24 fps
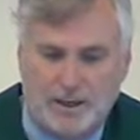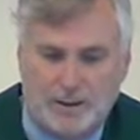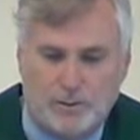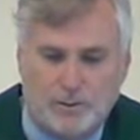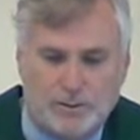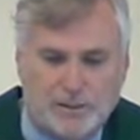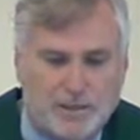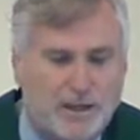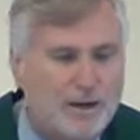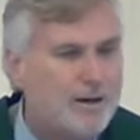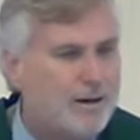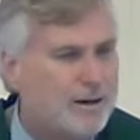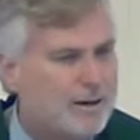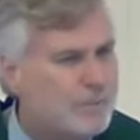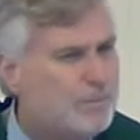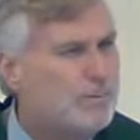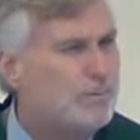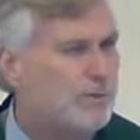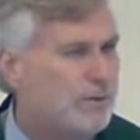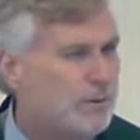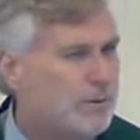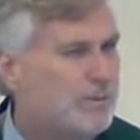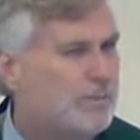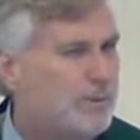I was
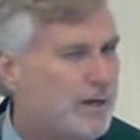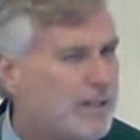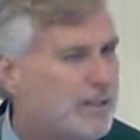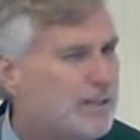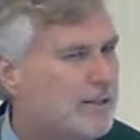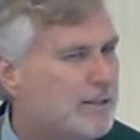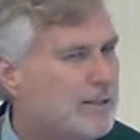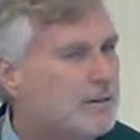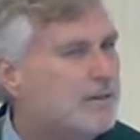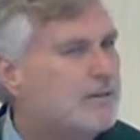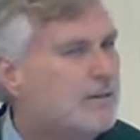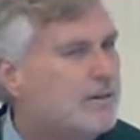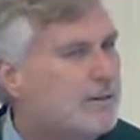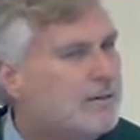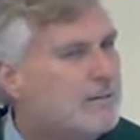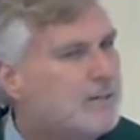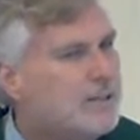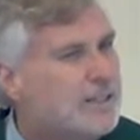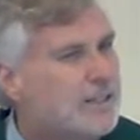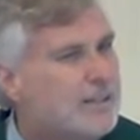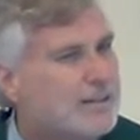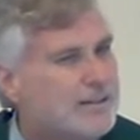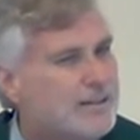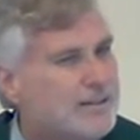humbled by the
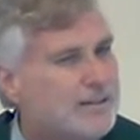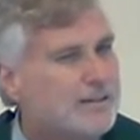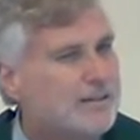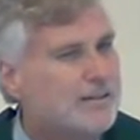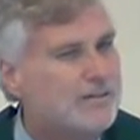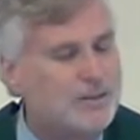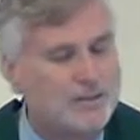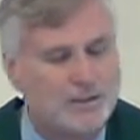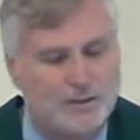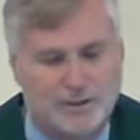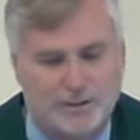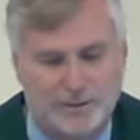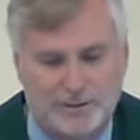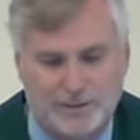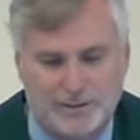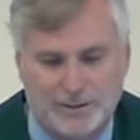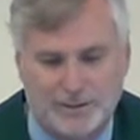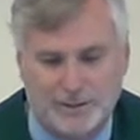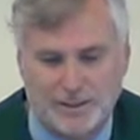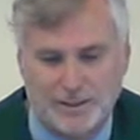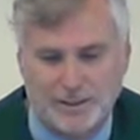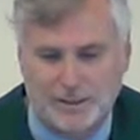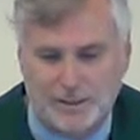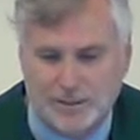determination of the
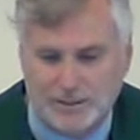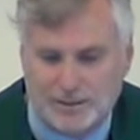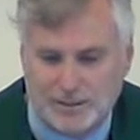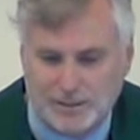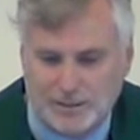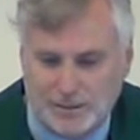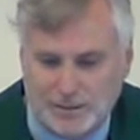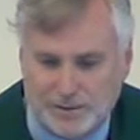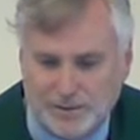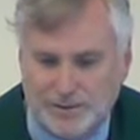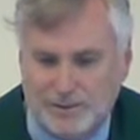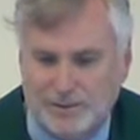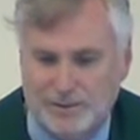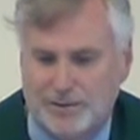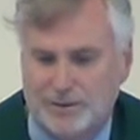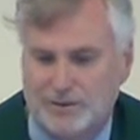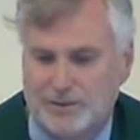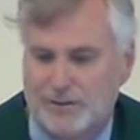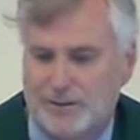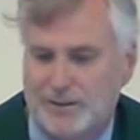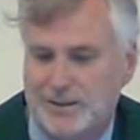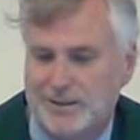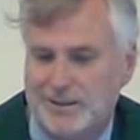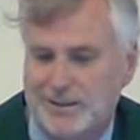church to
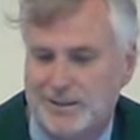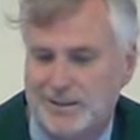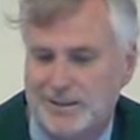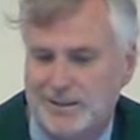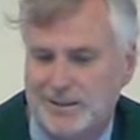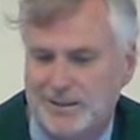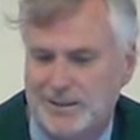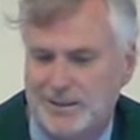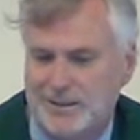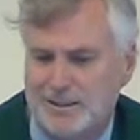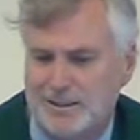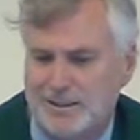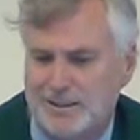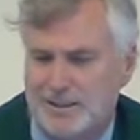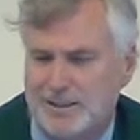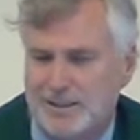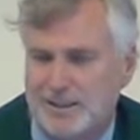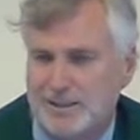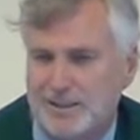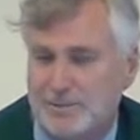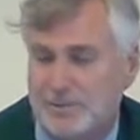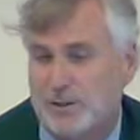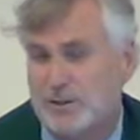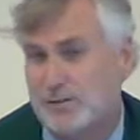serve.
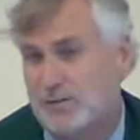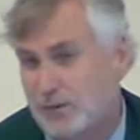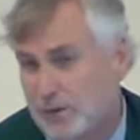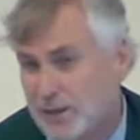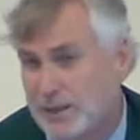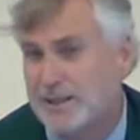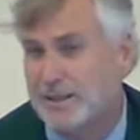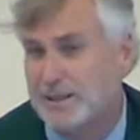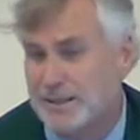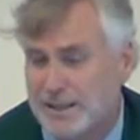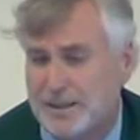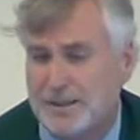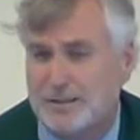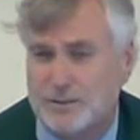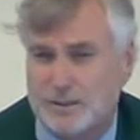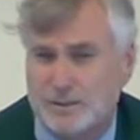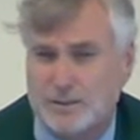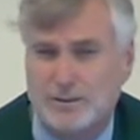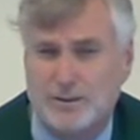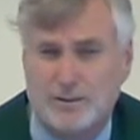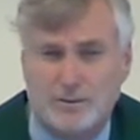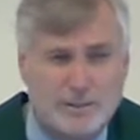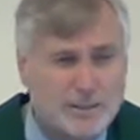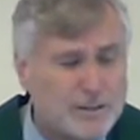But frankly, I was
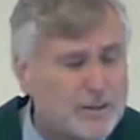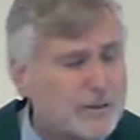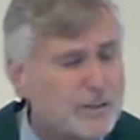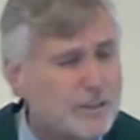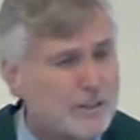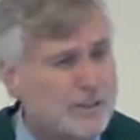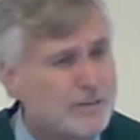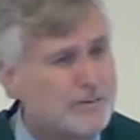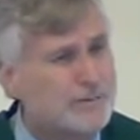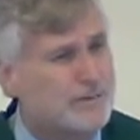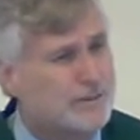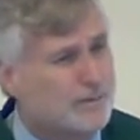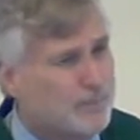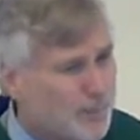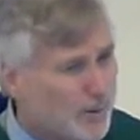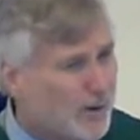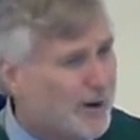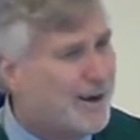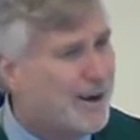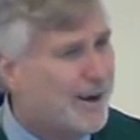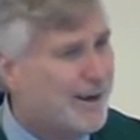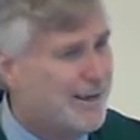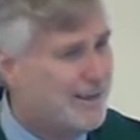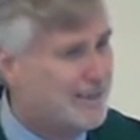also a little
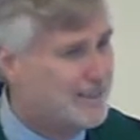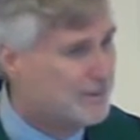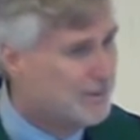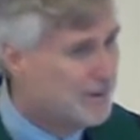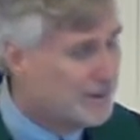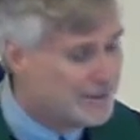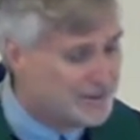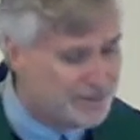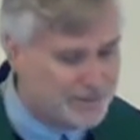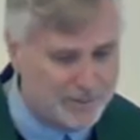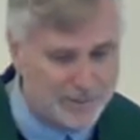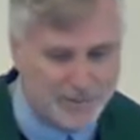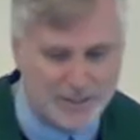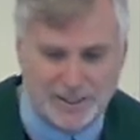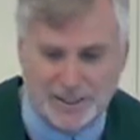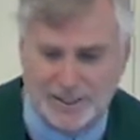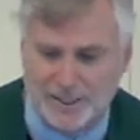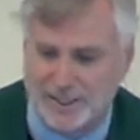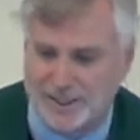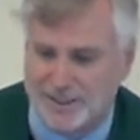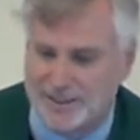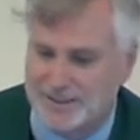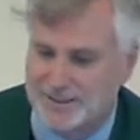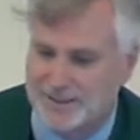surprised by some of
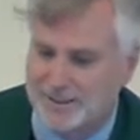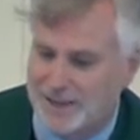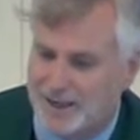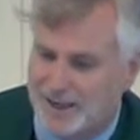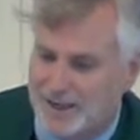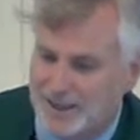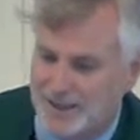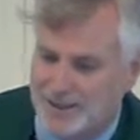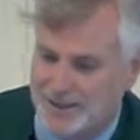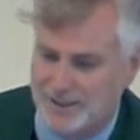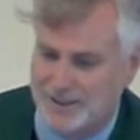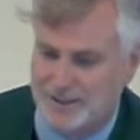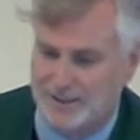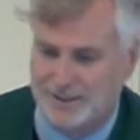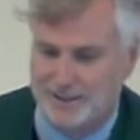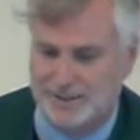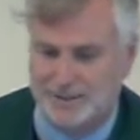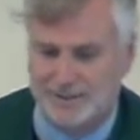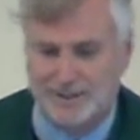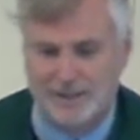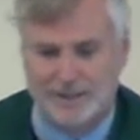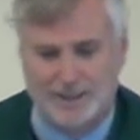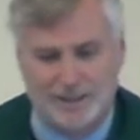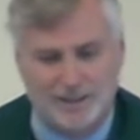the
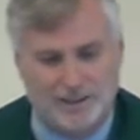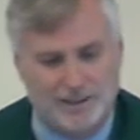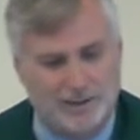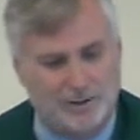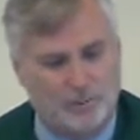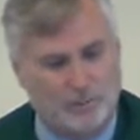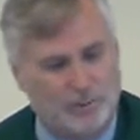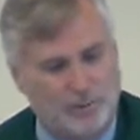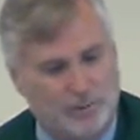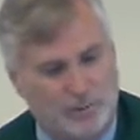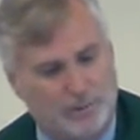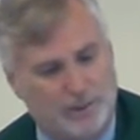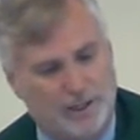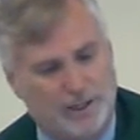anxieties that were